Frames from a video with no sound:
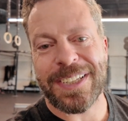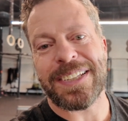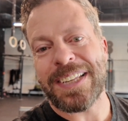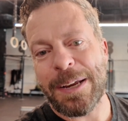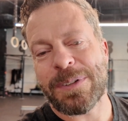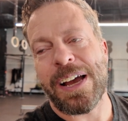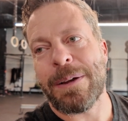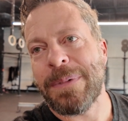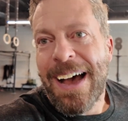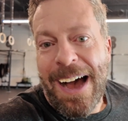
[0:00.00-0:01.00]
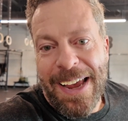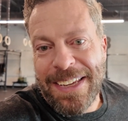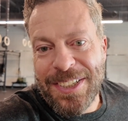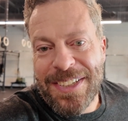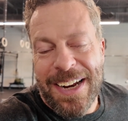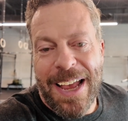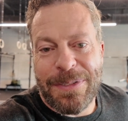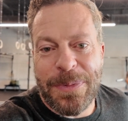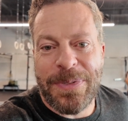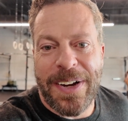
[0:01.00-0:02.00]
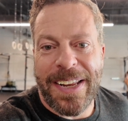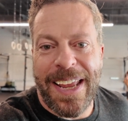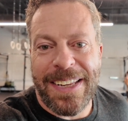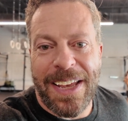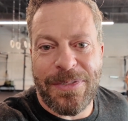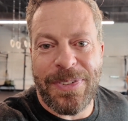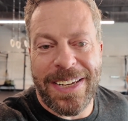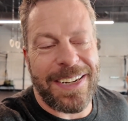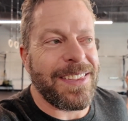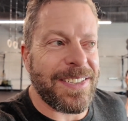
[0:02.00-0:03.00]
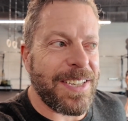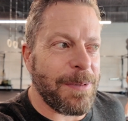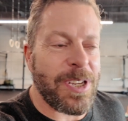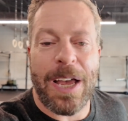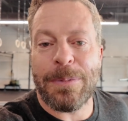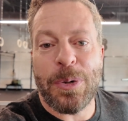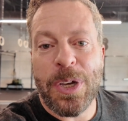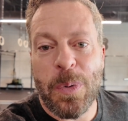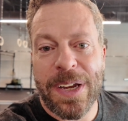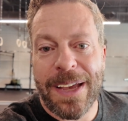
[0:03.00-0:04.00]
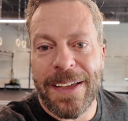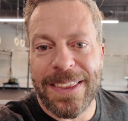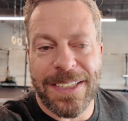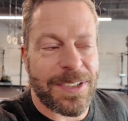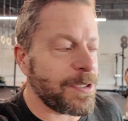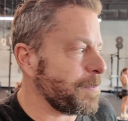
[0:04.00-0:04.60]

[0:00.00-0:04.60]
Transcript: At the same time, I can just kind of have some fun and get fit at the same time doing a workout like this.